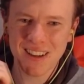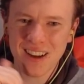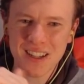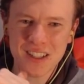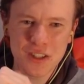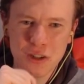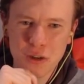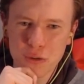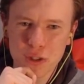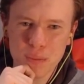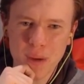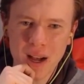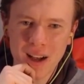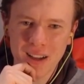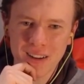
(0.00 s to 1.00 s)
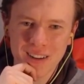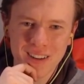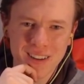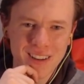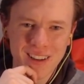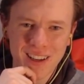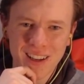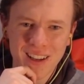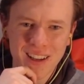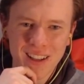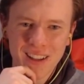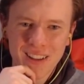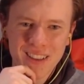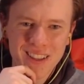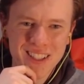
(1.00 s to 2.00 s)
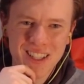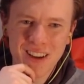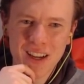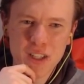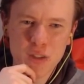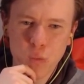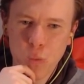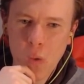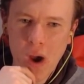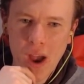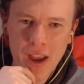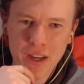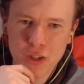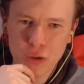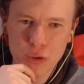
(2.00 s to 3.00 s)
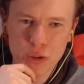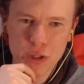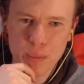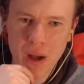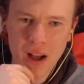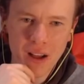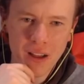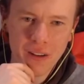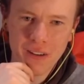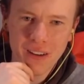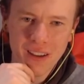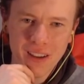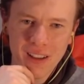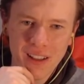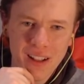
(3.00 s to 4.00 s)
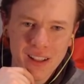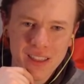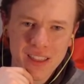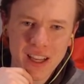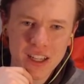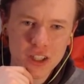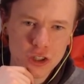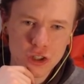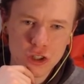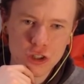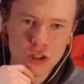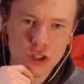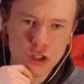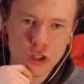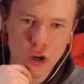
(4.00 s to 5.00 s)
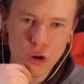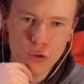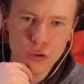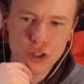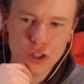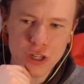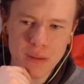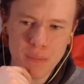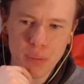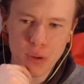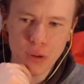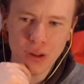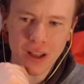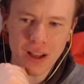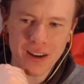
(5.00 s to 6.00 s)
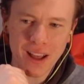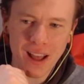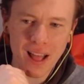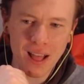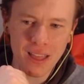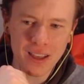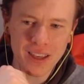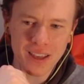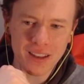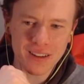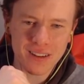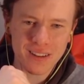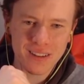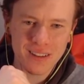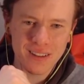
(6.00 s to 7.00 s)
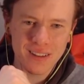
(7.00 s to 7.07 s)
guy's too smart. This guy's way too smart. That is just so simple and elegant.